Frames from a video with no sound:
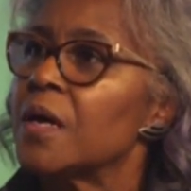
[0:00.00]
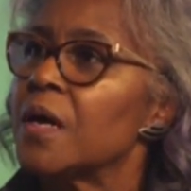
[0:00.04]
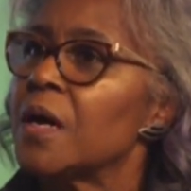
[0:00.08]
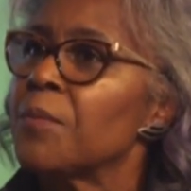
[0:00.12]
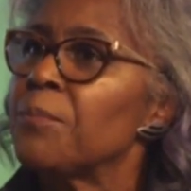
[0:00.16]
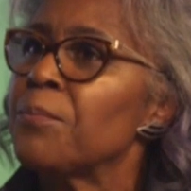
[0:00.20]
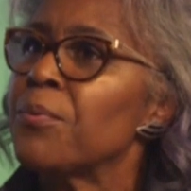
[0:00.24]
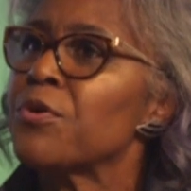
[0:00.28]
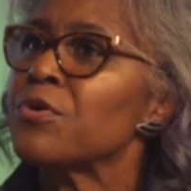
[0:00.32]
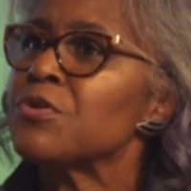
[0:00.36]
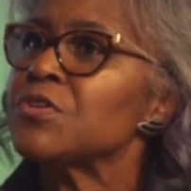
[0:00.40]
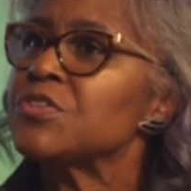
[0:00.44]
a
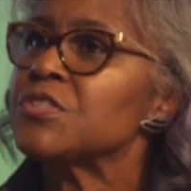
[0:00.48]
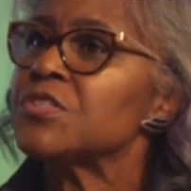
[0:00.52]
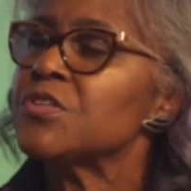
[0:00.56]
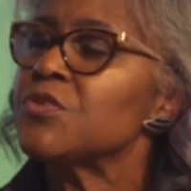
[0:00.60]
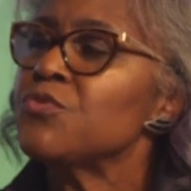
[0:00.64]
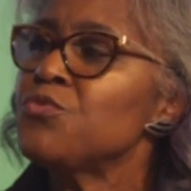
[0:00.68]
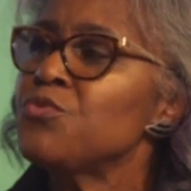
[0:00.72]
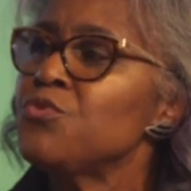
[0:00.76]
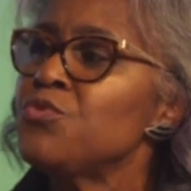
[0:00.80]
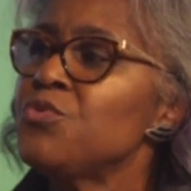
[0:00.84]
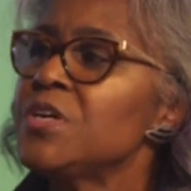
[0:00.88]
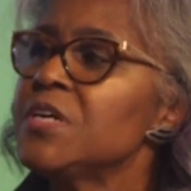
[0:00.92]

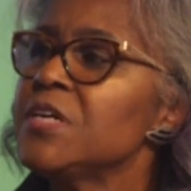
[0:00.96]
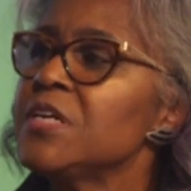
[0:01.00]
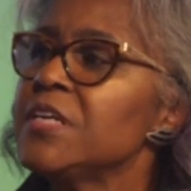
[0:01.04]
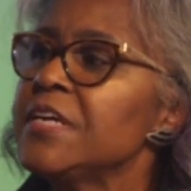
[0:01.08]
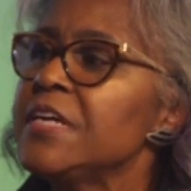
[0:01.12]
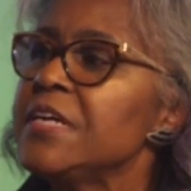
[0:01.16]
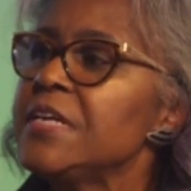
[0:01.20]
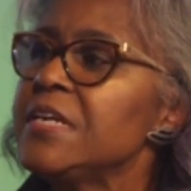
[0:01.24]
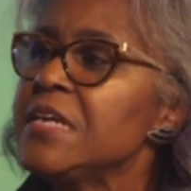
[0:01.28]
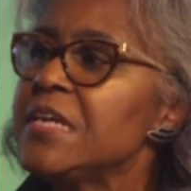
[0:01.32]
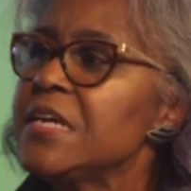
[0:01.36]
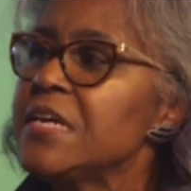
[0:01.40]
person
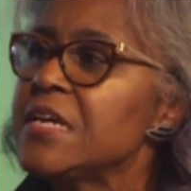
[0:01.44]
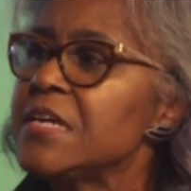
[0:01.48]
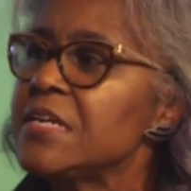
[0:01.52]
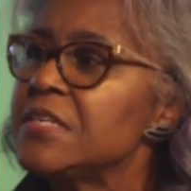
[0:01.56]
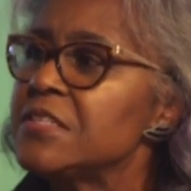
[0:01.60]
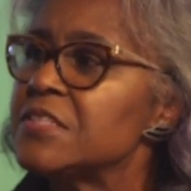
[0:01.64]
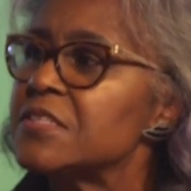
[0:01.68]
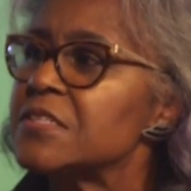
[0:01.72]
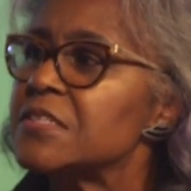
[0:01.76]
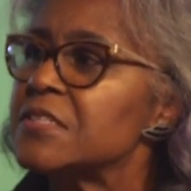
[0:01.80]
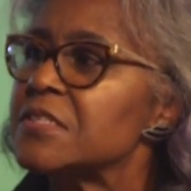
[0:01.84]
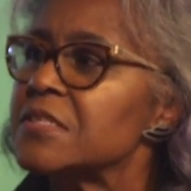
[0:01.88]
really
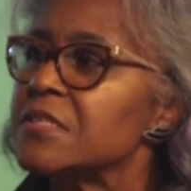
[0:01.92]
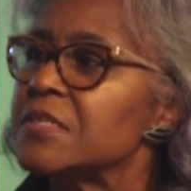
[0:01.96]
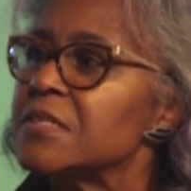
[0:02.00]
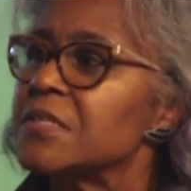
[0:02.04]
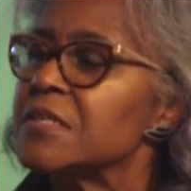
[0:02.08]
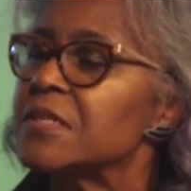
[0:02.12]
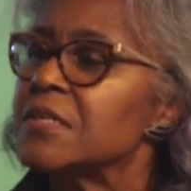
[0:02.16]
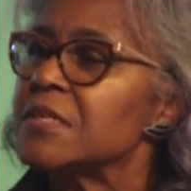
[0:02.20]
needs